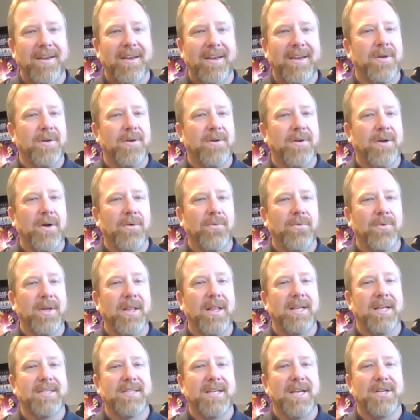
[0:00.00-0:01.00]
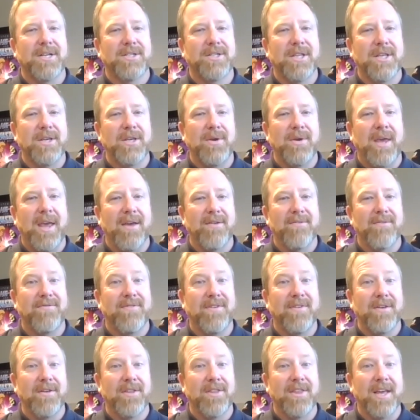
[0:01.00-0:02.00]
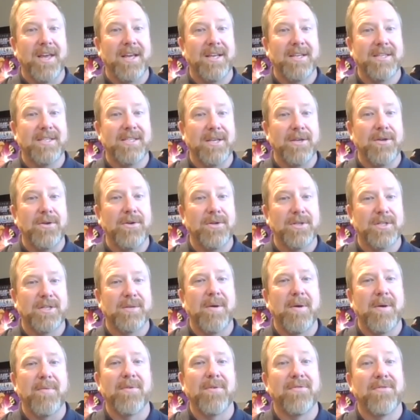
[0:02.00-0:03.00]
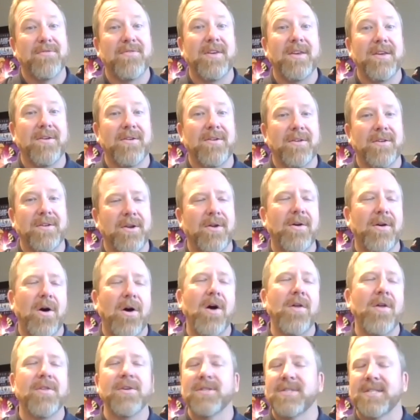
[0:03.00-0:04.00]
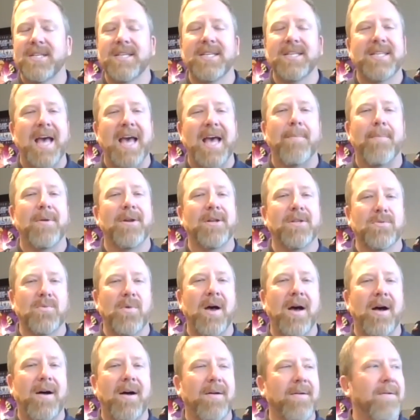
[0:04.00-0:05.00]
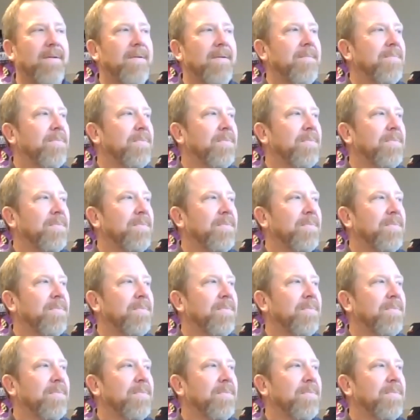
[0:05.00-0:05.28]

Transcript: the realization that you can't feel things that you used to be able to feel, all those things happen as well.